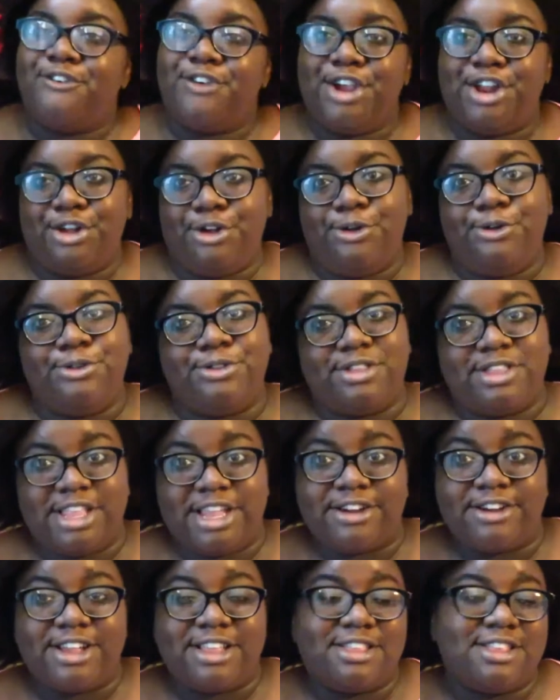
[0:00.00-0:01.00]
read a whole
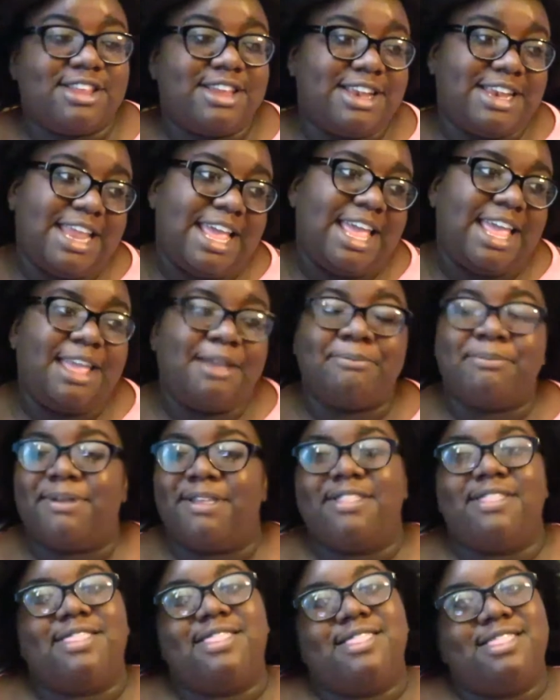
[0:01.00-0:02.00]
series in a day, but